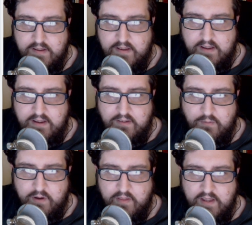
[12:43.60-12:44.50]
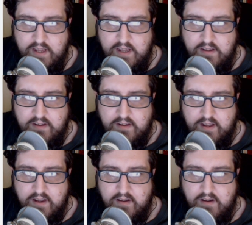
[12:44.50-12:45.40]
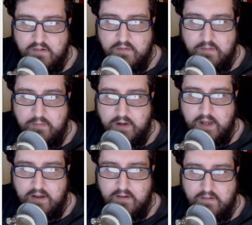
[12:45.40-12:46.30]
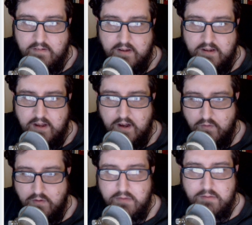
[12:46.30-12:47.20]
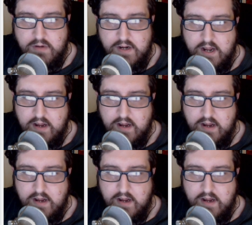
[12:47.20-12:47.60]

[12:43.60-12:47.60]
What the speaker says: Is it one of these? I can't remember now. I remember now.